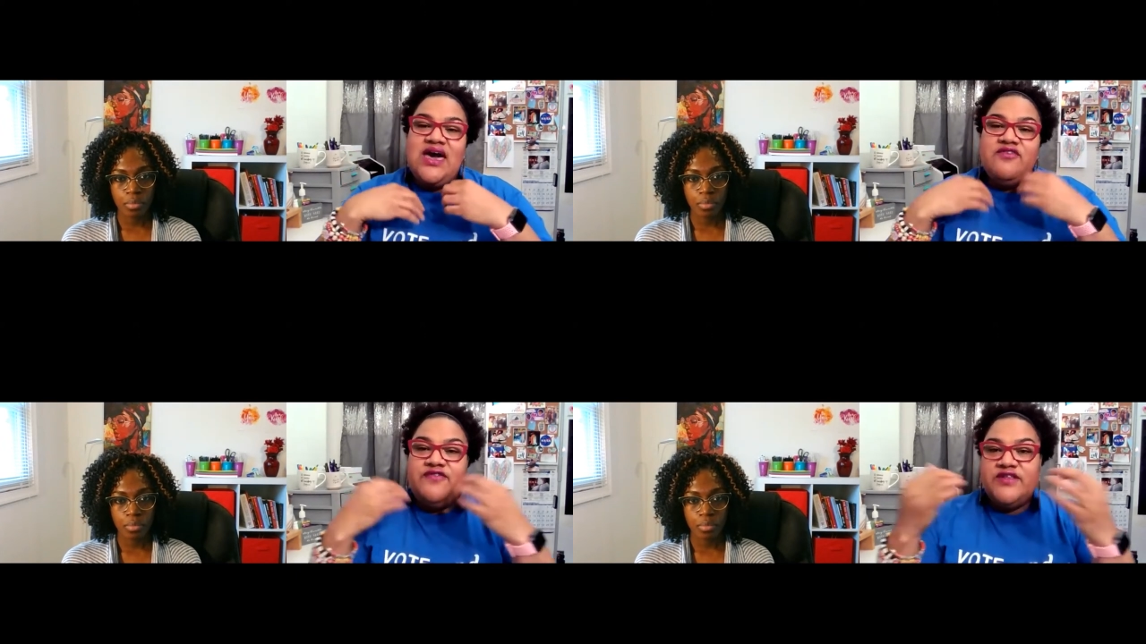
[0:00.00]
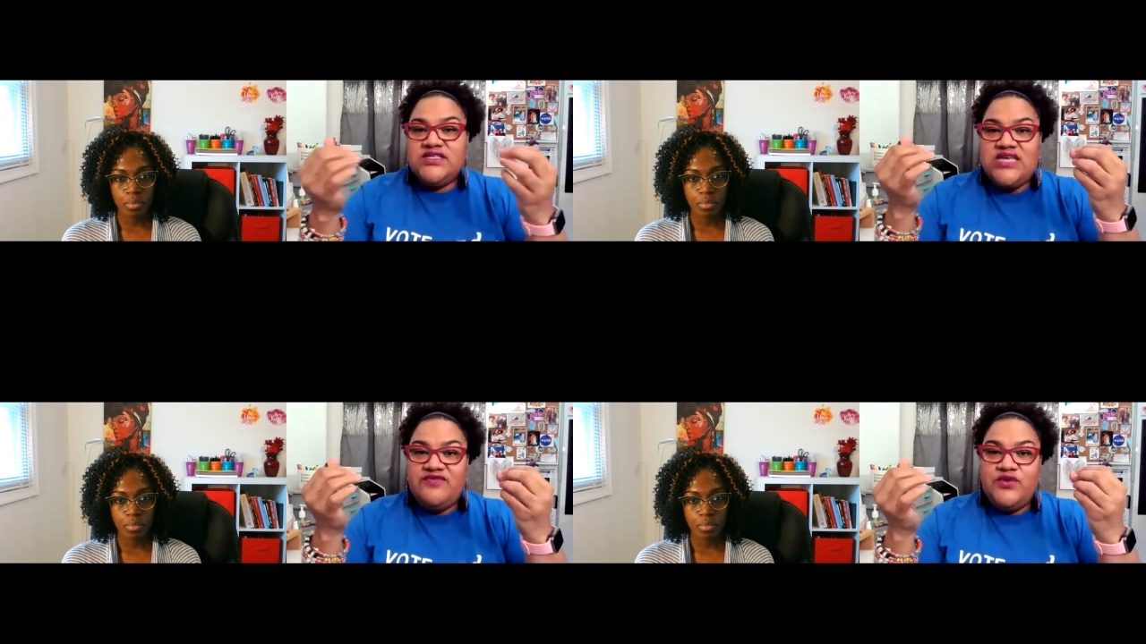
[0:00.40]
Speaker 1: have
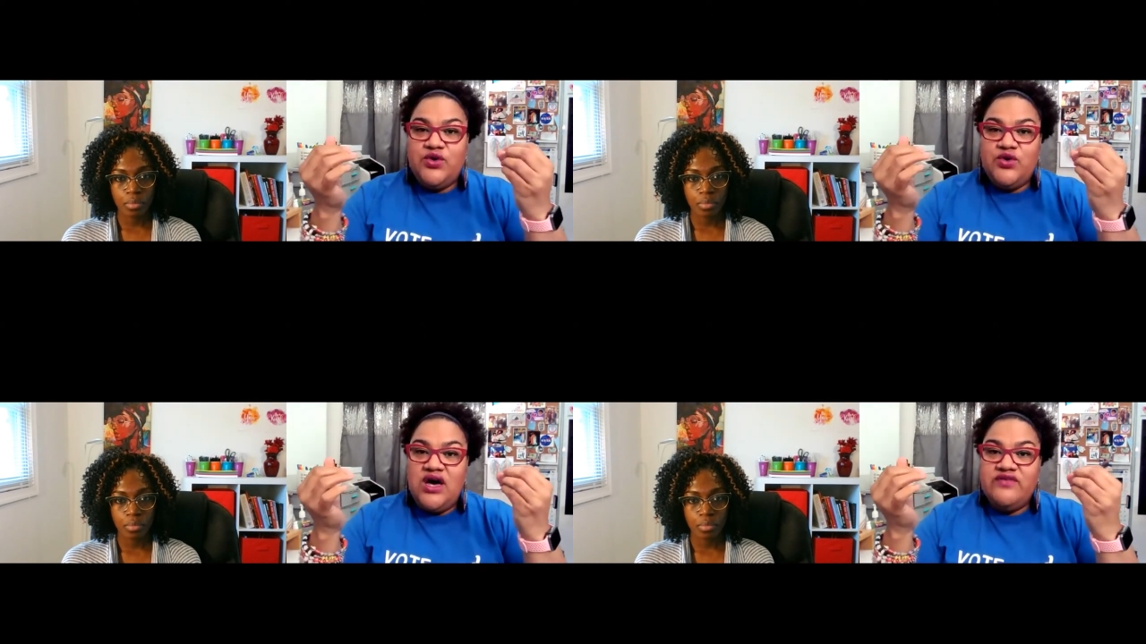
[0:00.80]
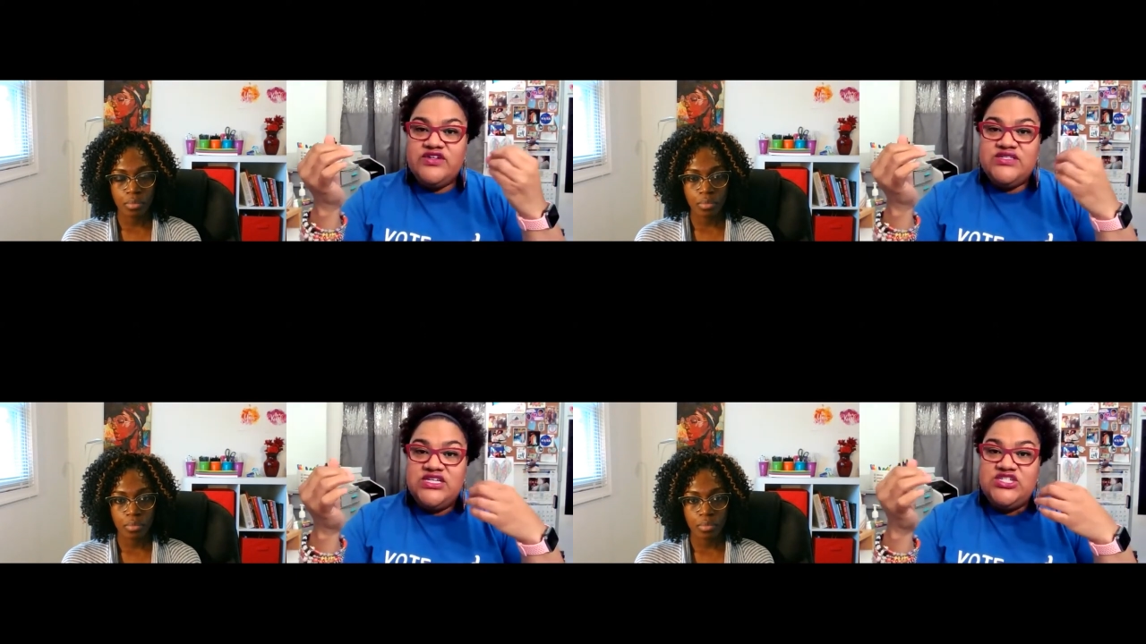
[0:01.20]
philosophical
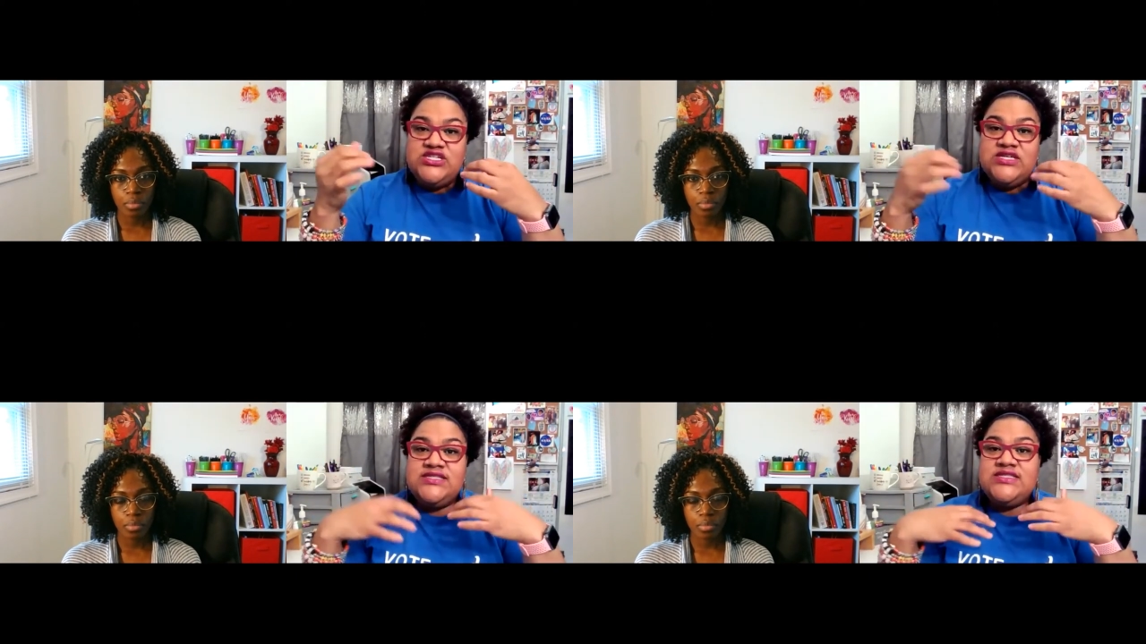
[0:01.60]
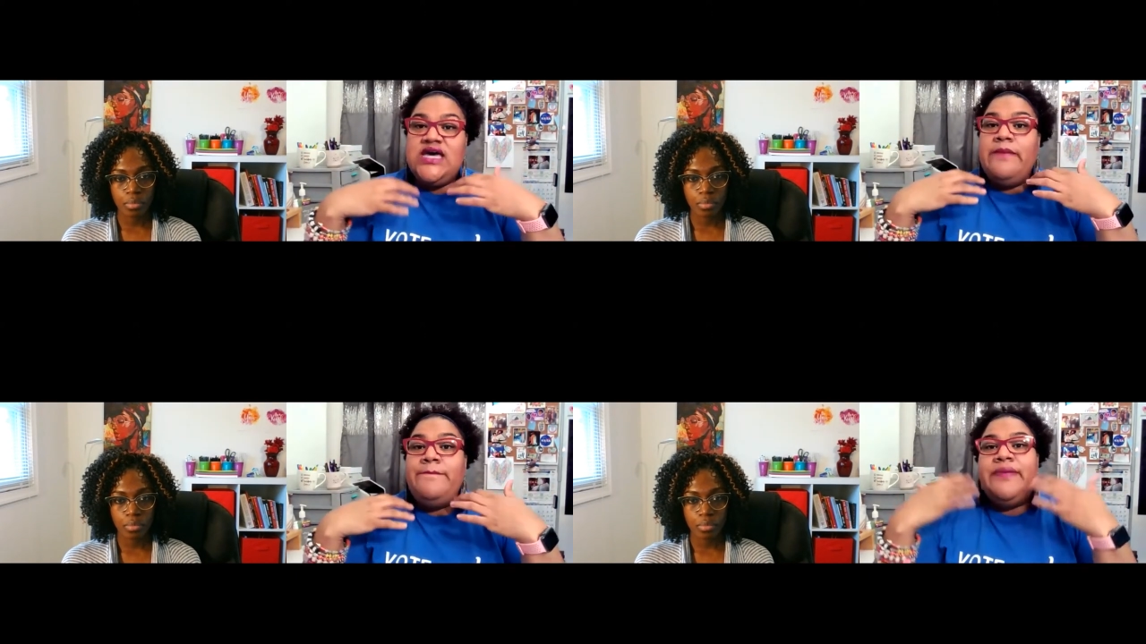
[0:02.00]
conversations
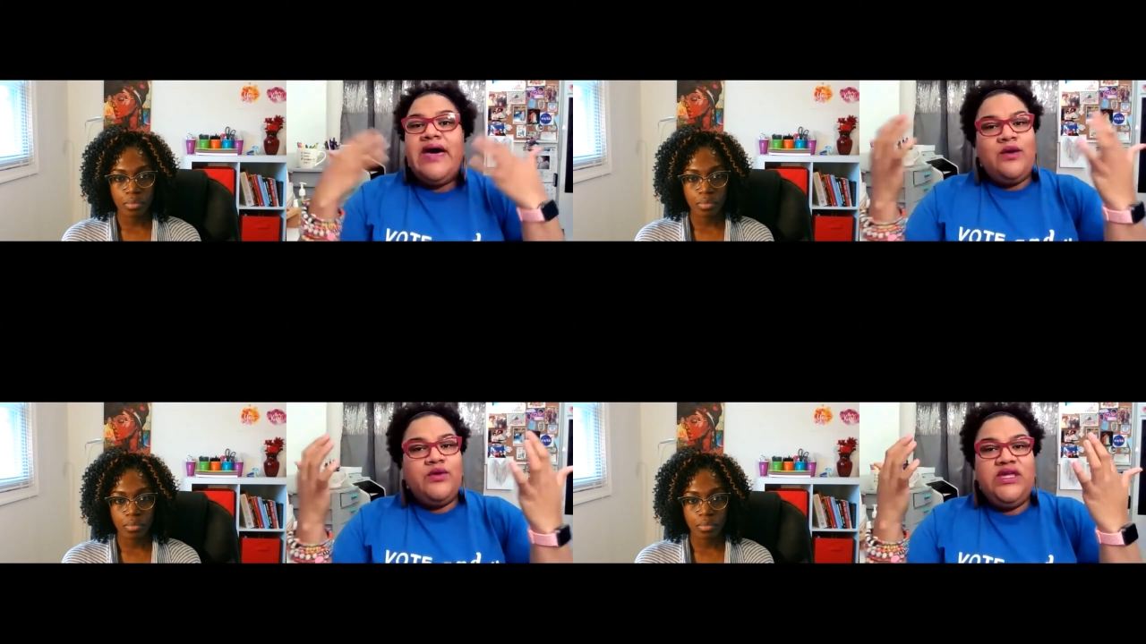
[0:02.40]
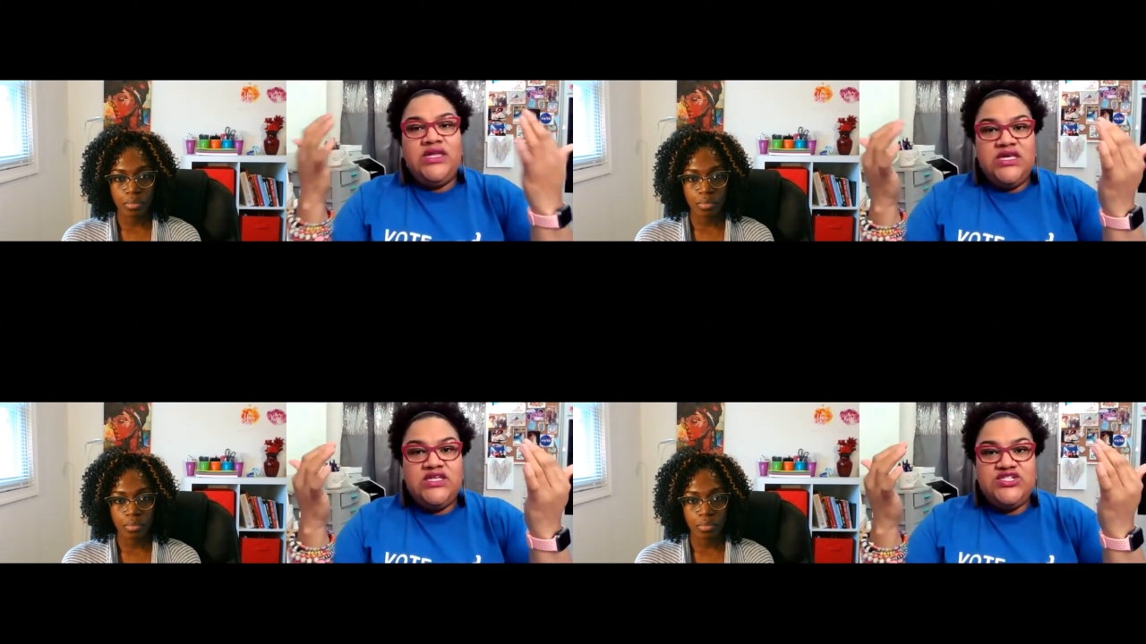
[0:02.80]
about
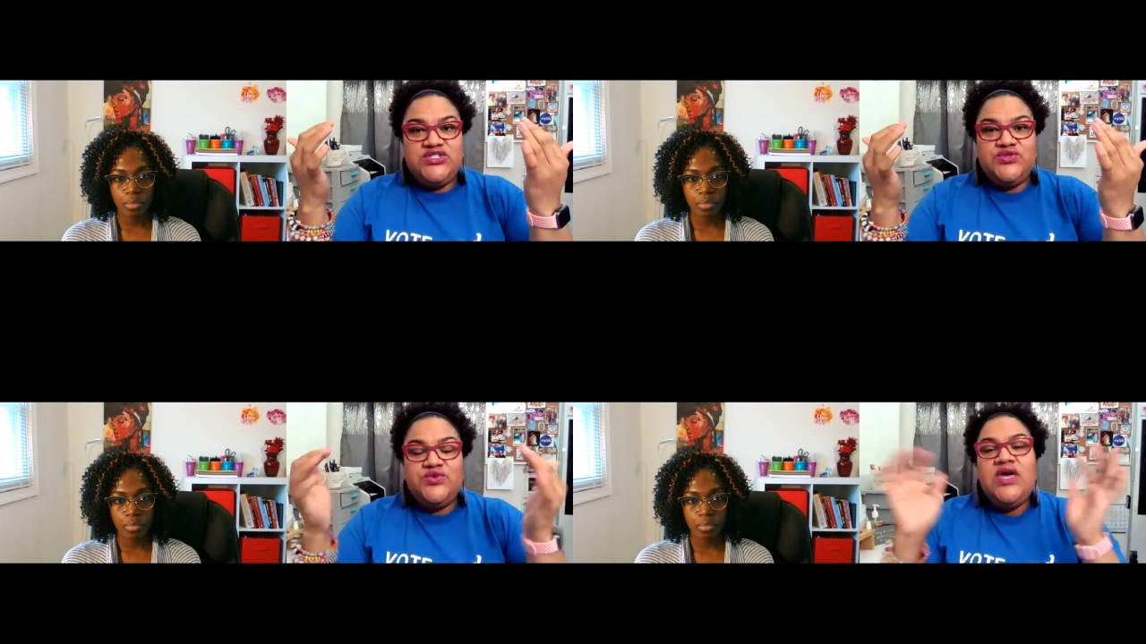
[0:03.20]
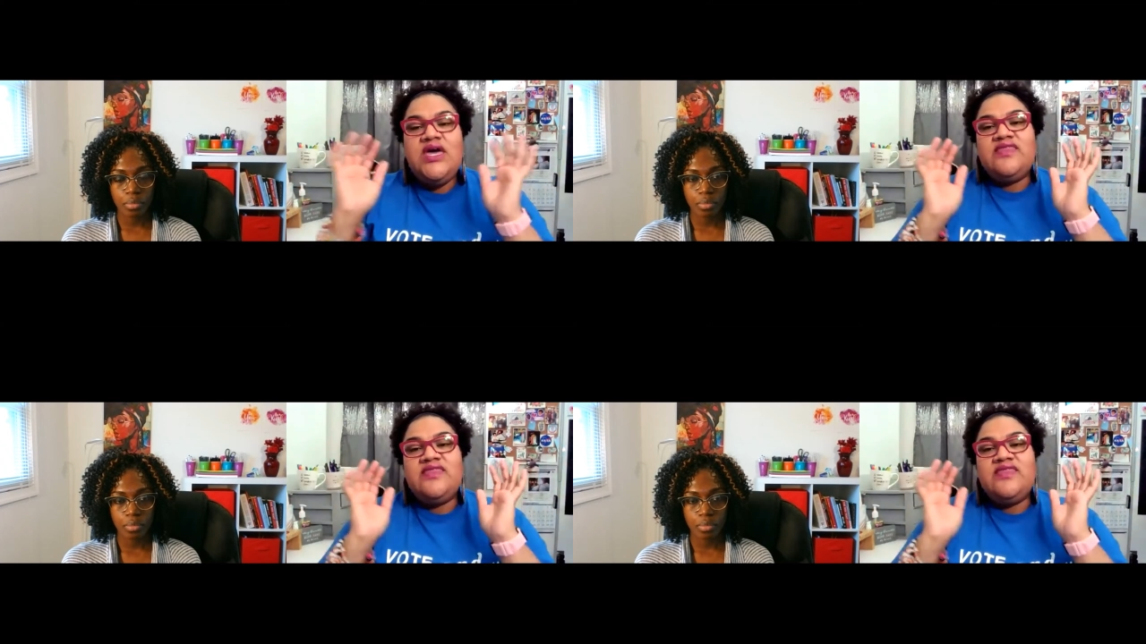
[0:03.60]
an issue.